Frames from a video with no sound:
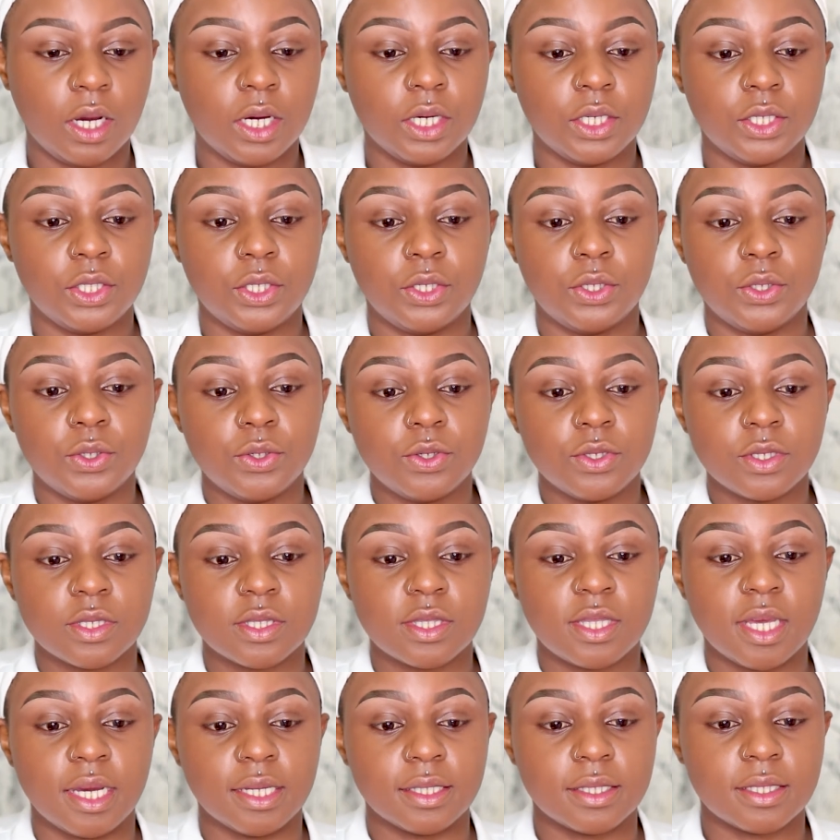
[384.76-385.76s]
use
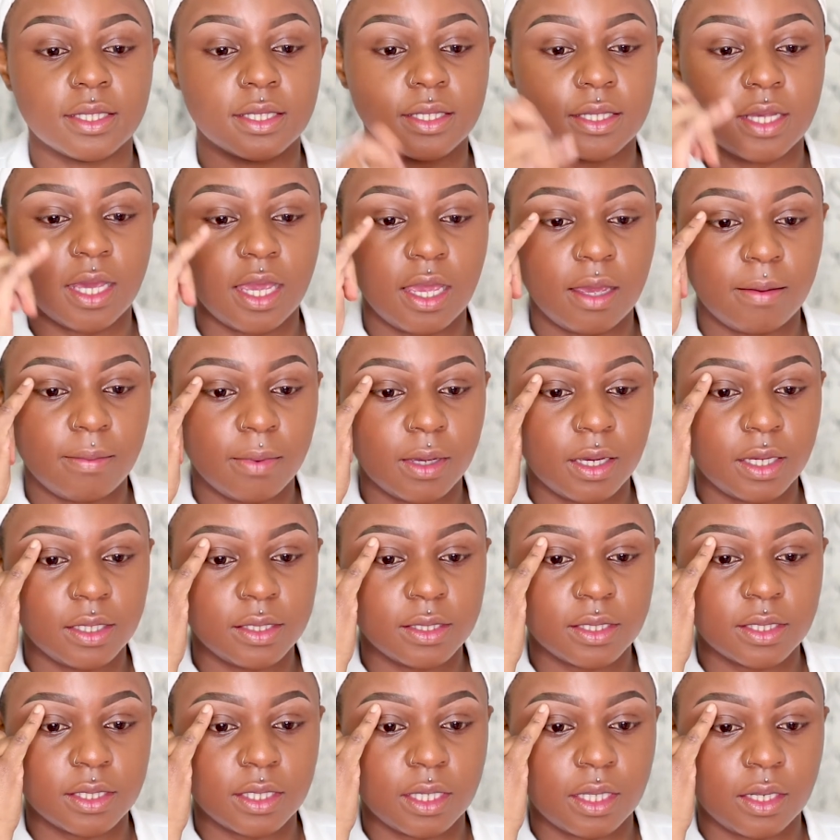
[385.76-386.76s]
that same
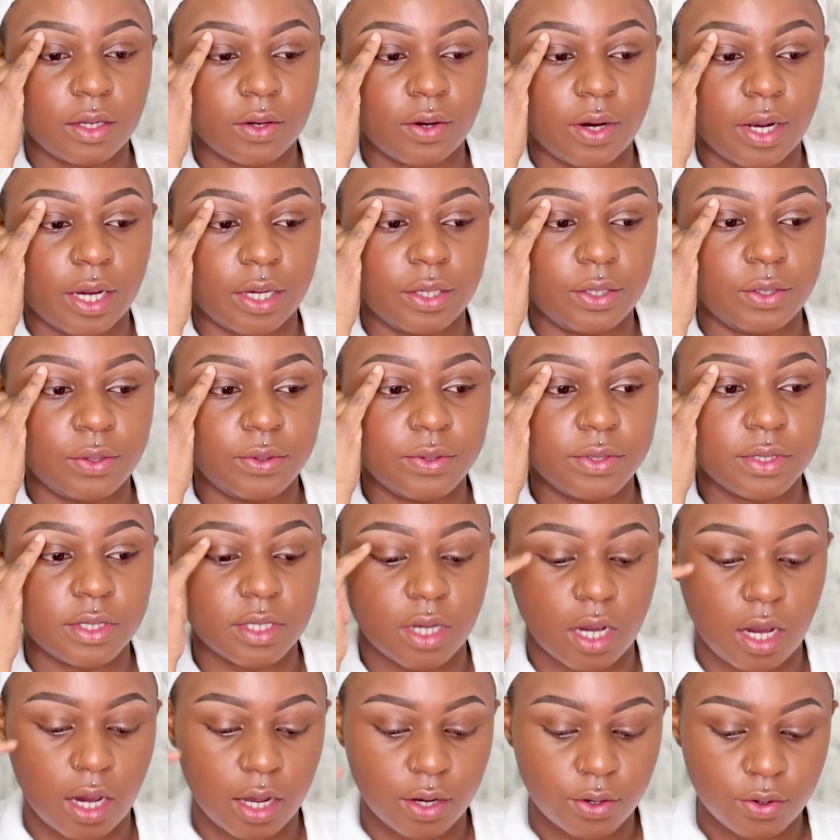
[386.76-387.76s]
concealer I used
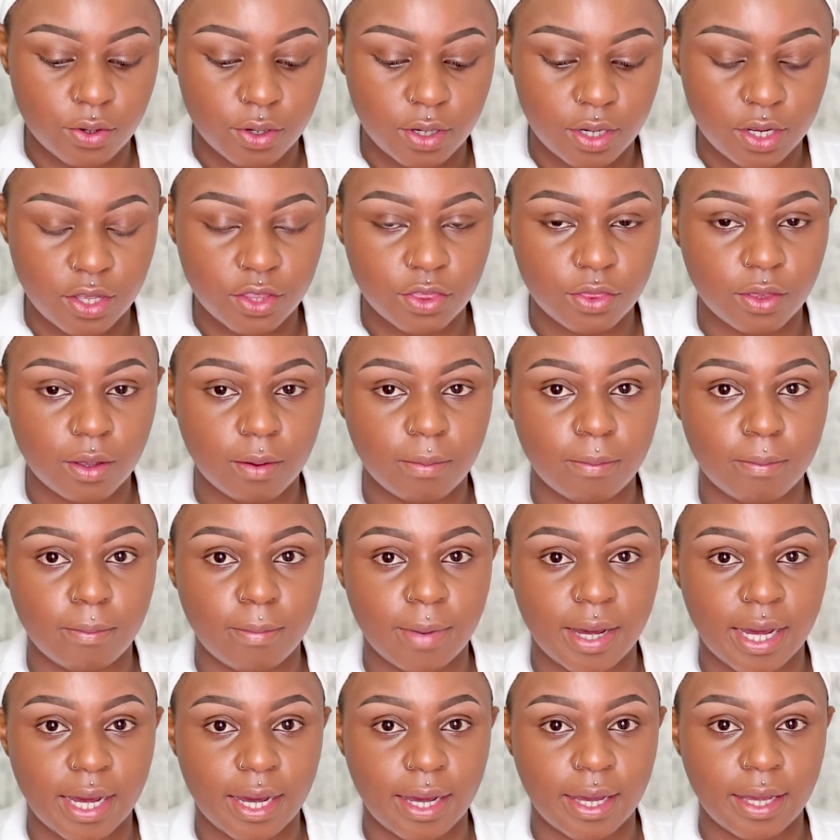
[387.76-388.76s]
underneath
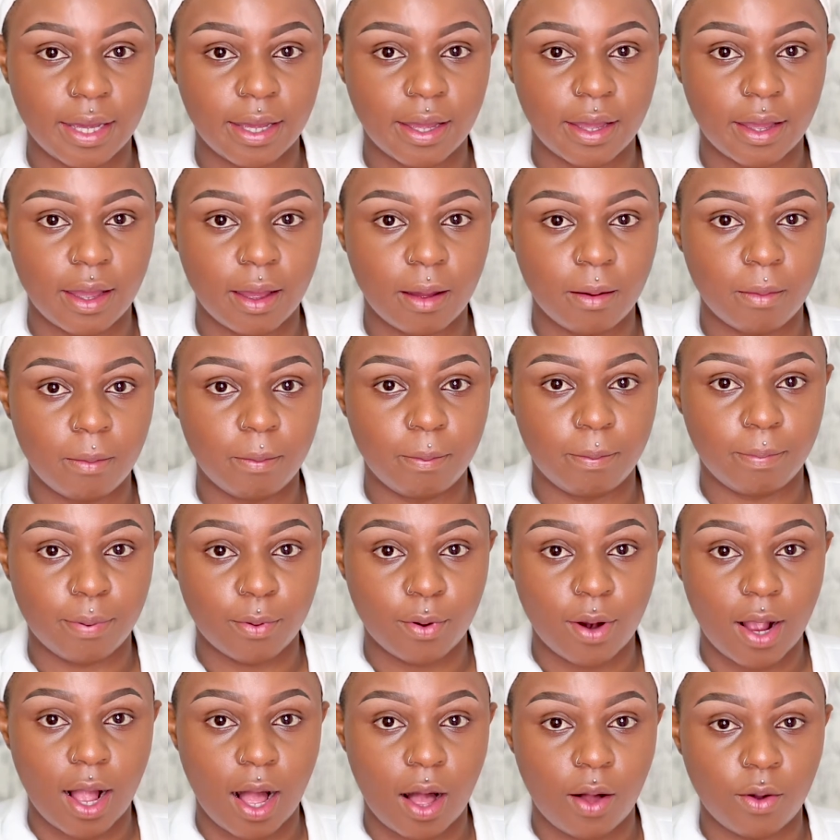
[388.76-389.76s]
my
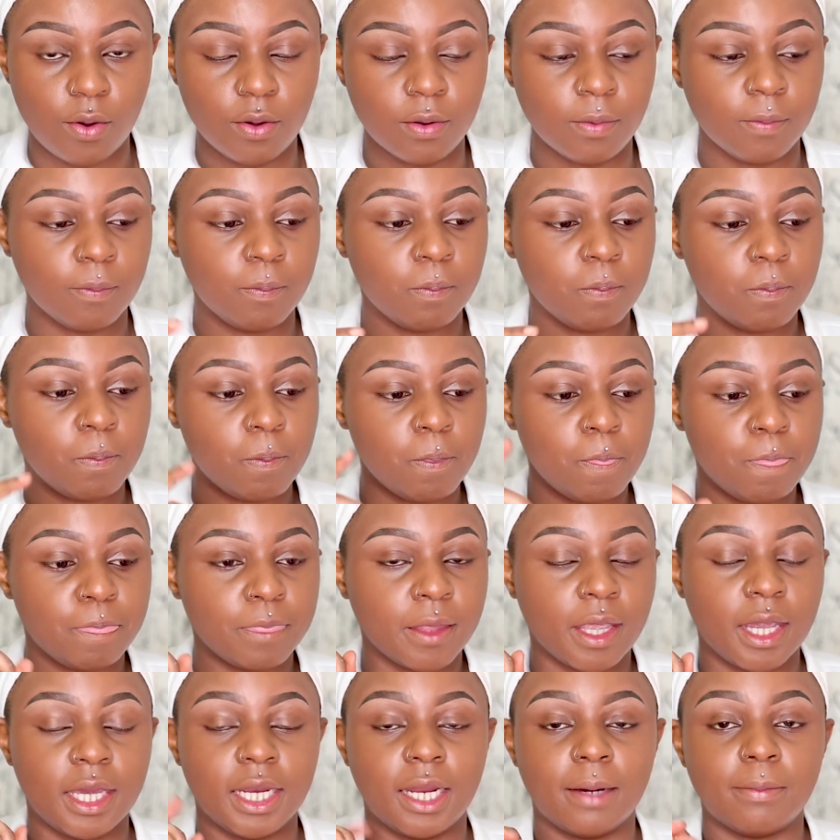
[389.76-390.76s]
brow,
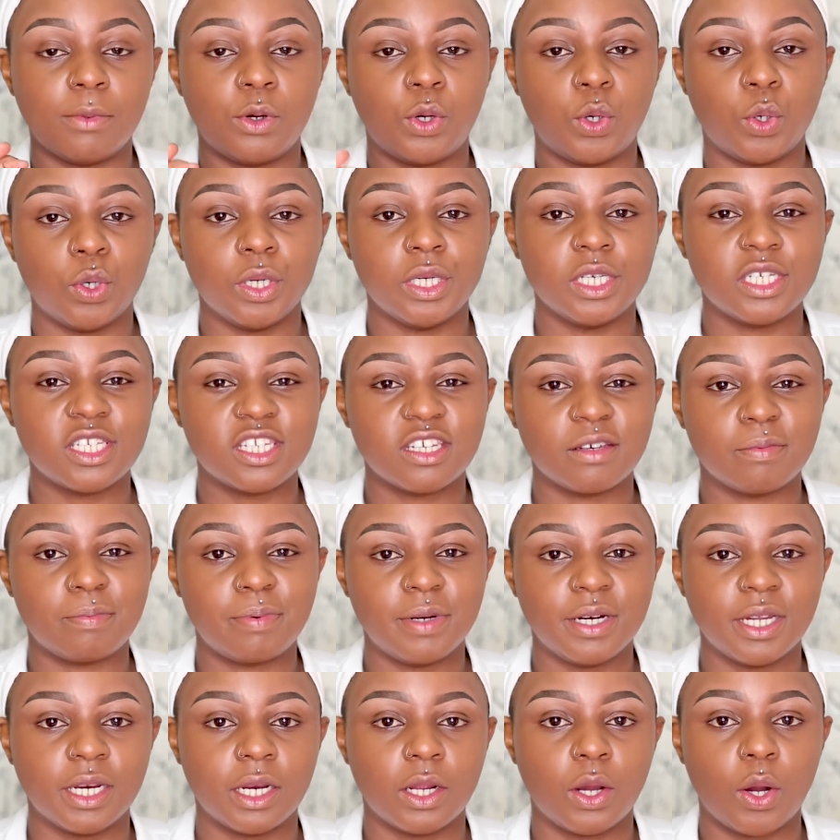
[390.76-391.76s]
and I'm going to
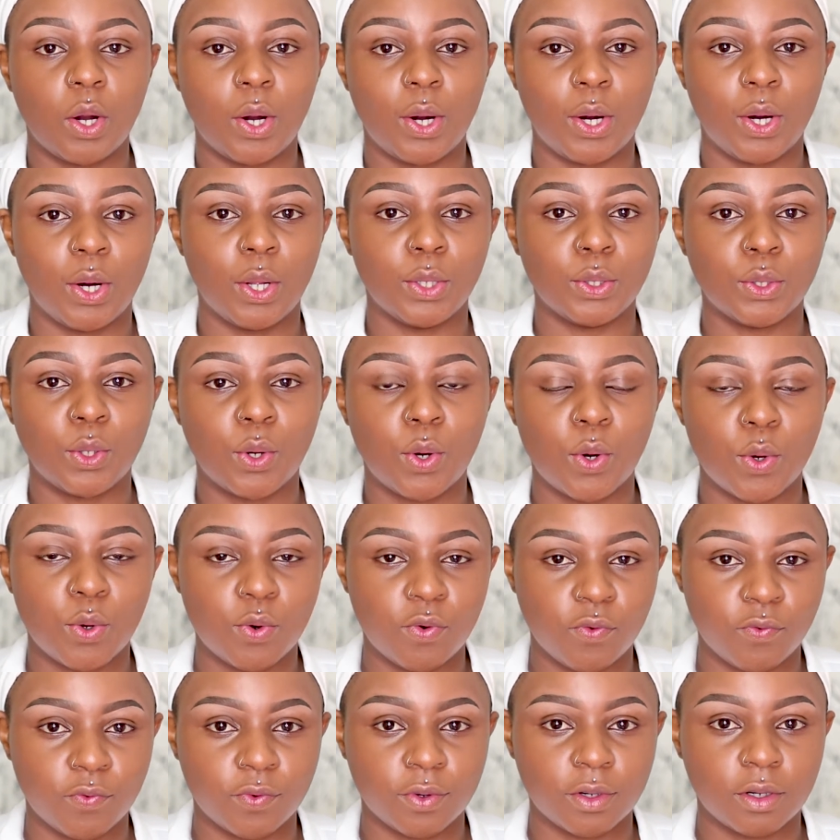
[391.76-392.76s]
put it all
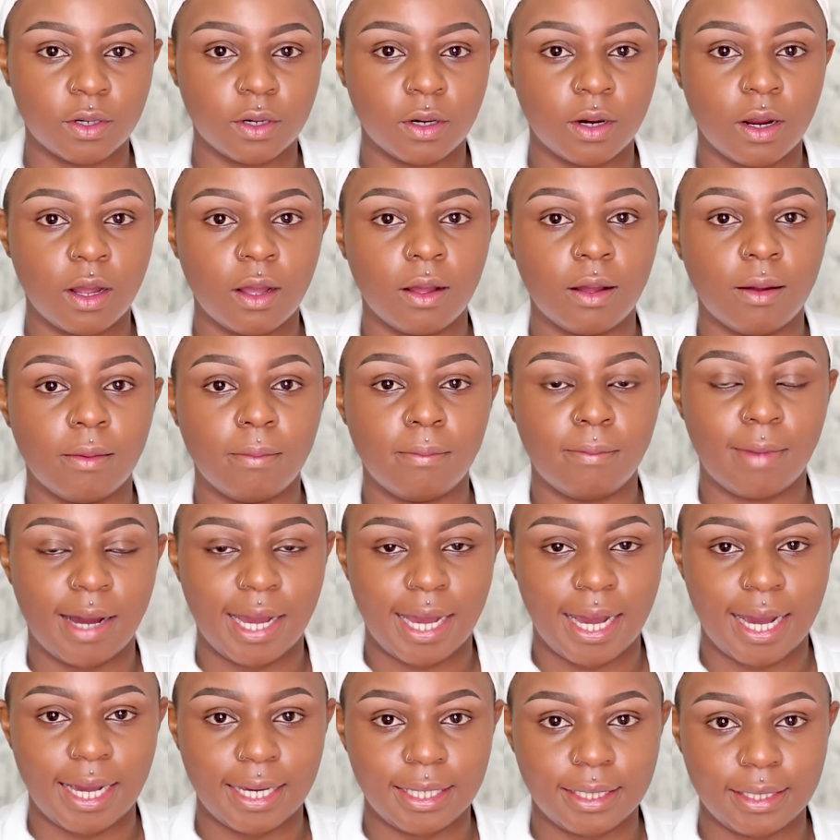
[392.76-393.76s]
over my
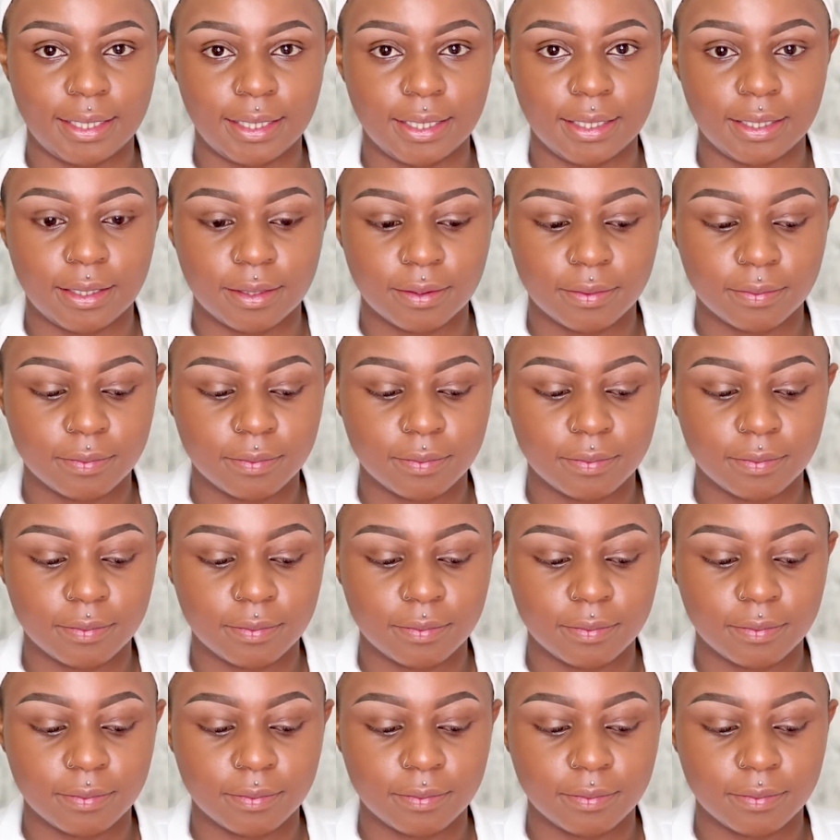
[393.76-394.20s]
eyelid